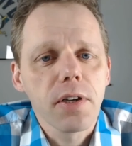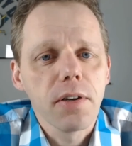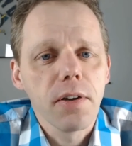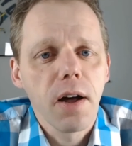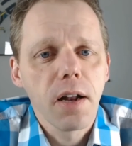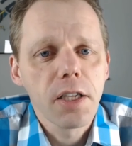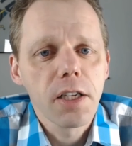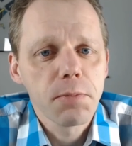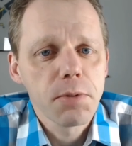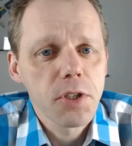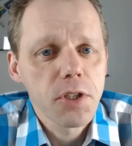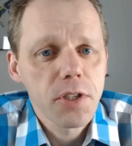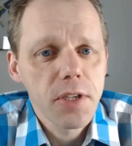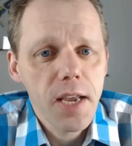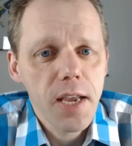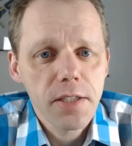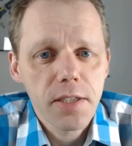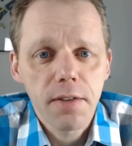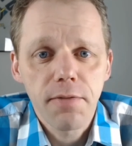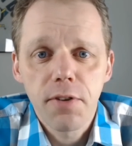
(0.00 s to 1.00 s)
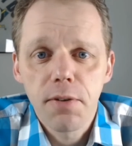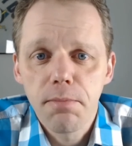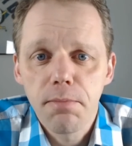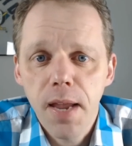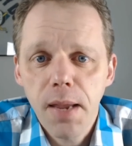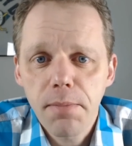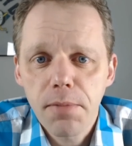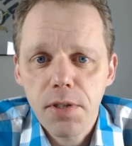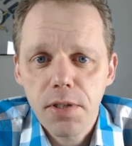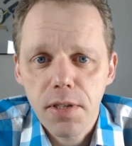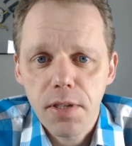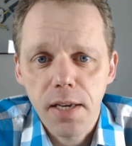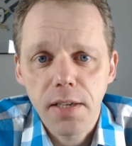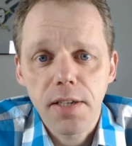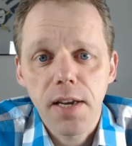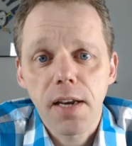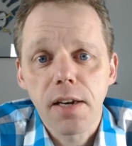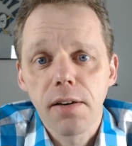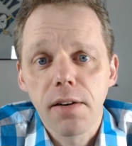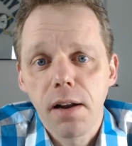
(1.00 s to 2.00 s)
to acknowledge mistakes. If you make
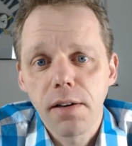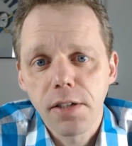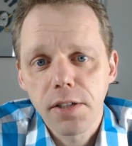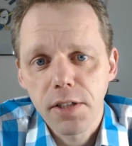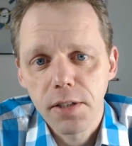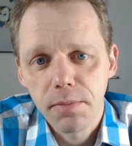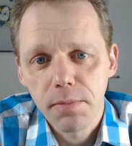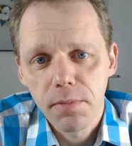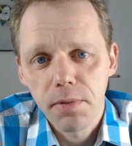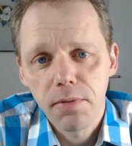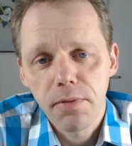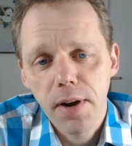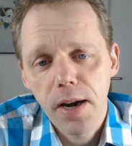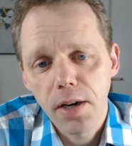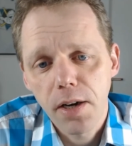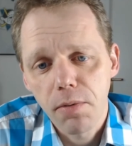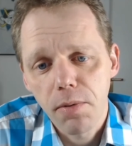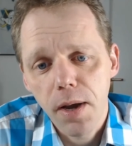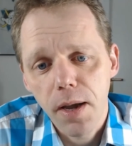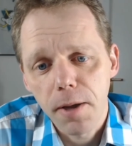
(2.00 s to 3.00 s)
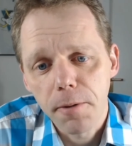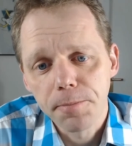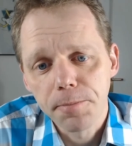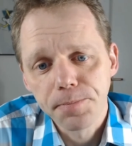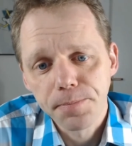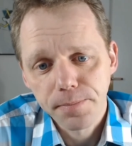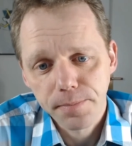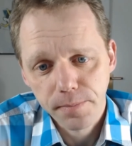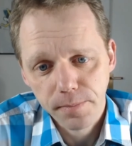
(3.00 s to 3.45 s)
mistakes, acknowledge them right away.